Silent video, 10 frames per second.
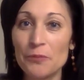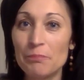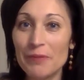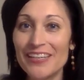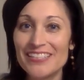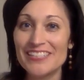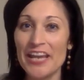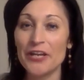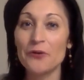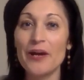biggest
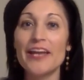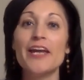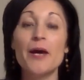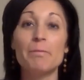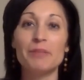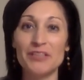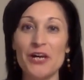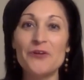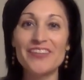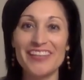takeaway
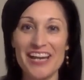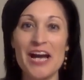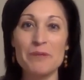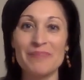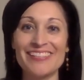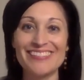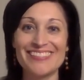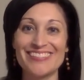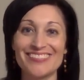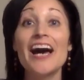below in the comments.
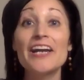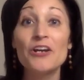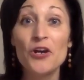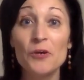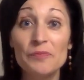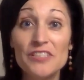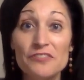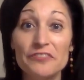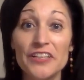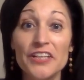I hope this
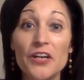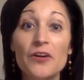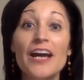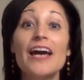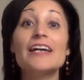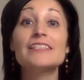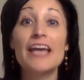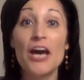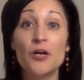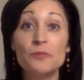video has
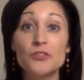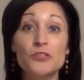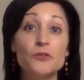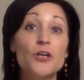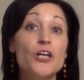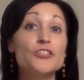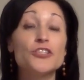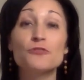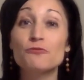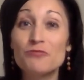helped you
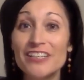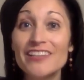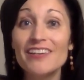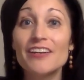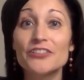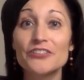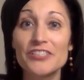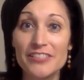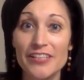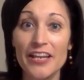to really
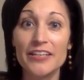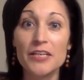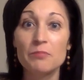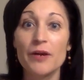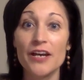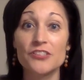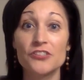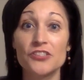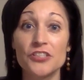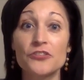understand imposter
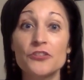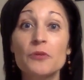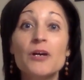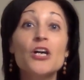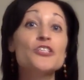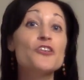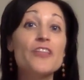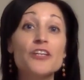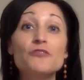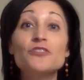syndrome so
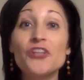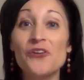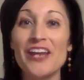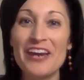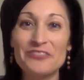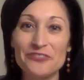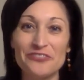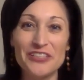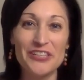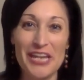that you don't have to
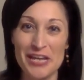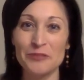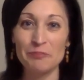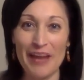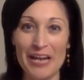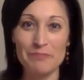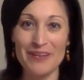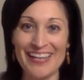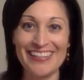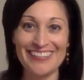feel held back
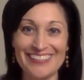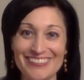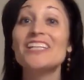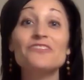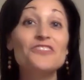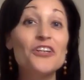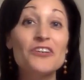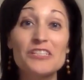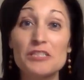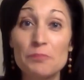by it. And if you're
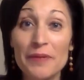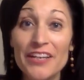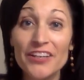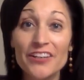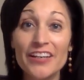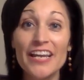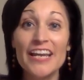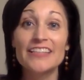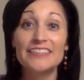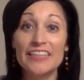a speaker
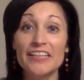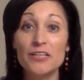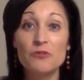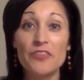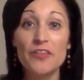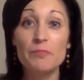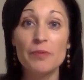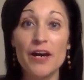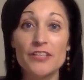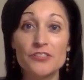dealing with
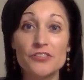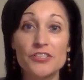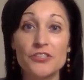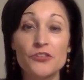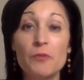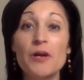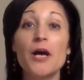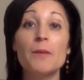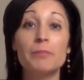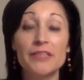imposter syndrome,
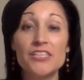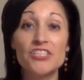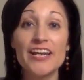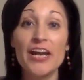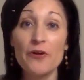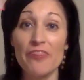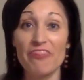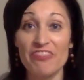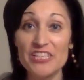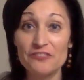please check
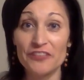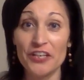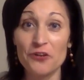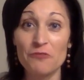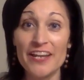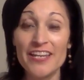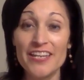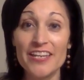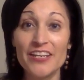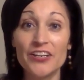out this video right
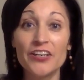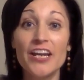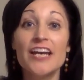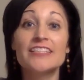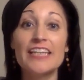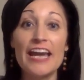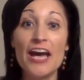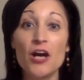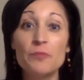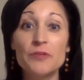here to
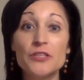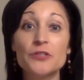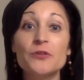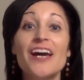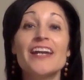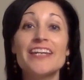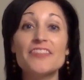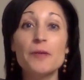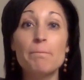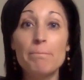help you
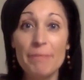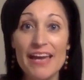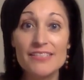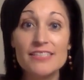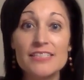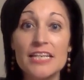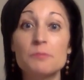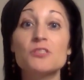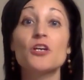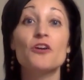get the best
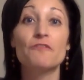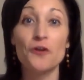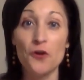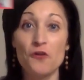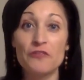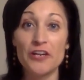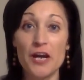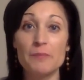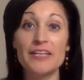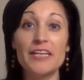tips for
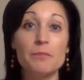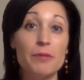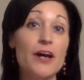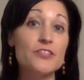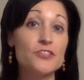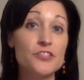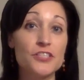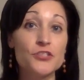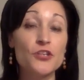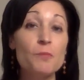overcoming imposter
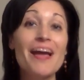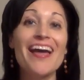syndrome